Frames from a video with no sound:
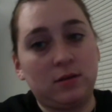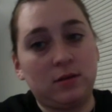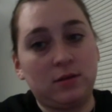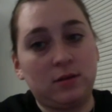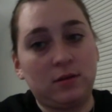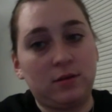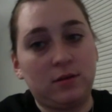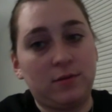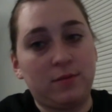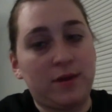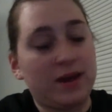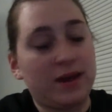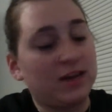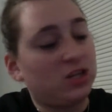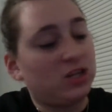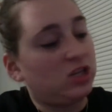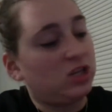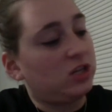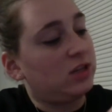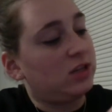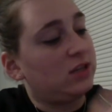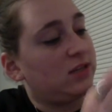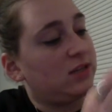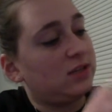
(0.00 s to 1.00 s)
the packaging,
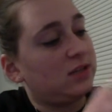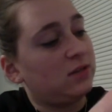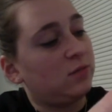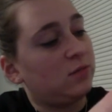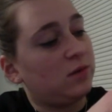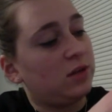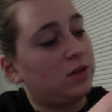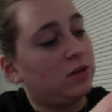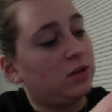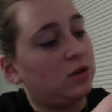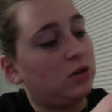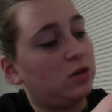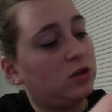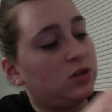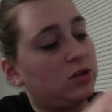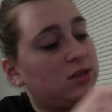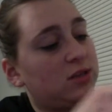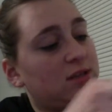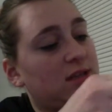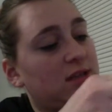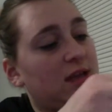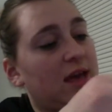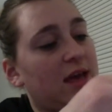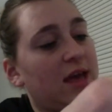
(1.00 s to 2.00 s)
this is what it looks
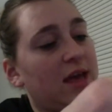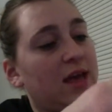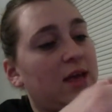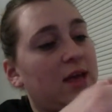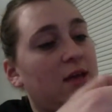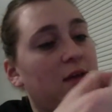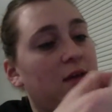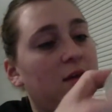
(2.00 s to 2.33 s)
like